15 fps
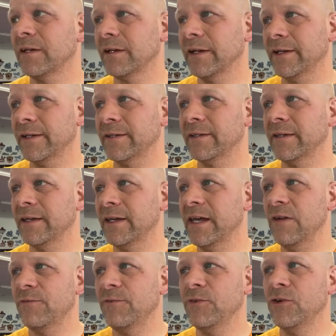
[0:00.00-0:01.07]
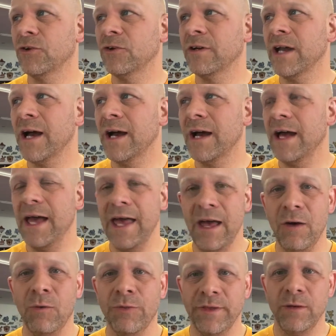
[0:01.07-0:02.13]
like, if you're not
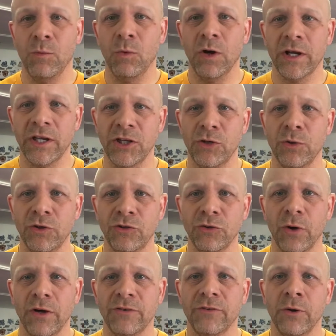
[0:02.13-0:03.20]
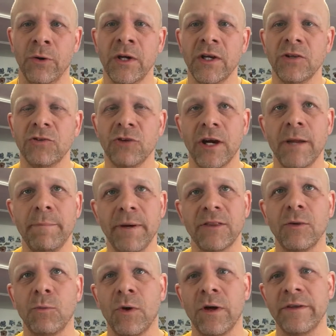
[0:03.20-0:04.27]
healthy, what can you enjoy? So try to pick
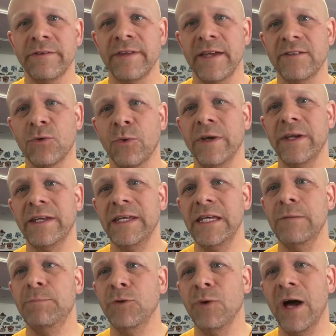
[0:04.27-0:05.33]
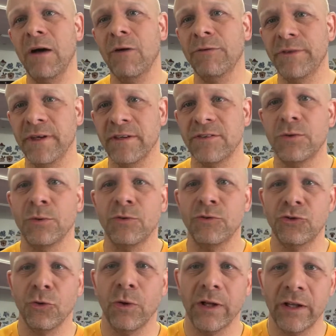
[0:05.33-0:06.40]
the one that's going to keep you healthiest to
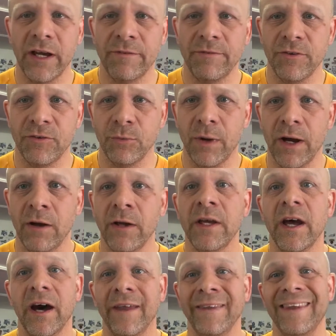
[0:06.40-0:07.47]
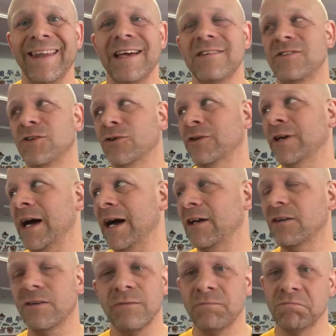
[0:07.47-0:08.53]
enjoy life as well, unless you're
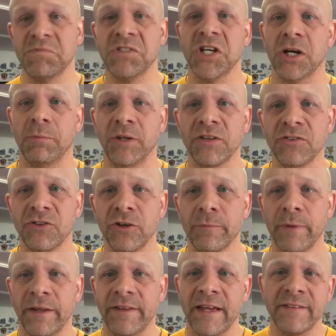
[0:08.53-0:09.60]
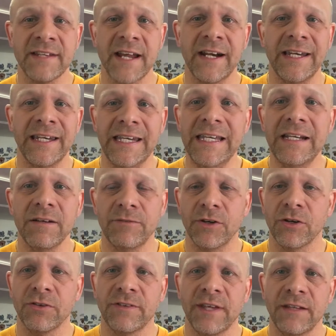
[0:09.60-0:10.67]
not terribly concerned about that. That's not a need of
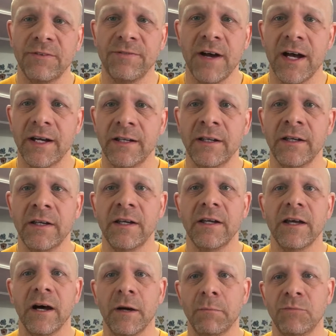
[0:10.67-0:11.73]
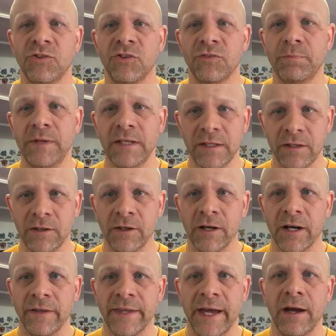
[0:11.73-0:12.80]
yours, that's fine. Just be clear
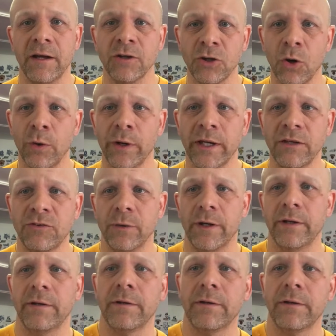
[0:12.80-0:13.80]
on that going into it.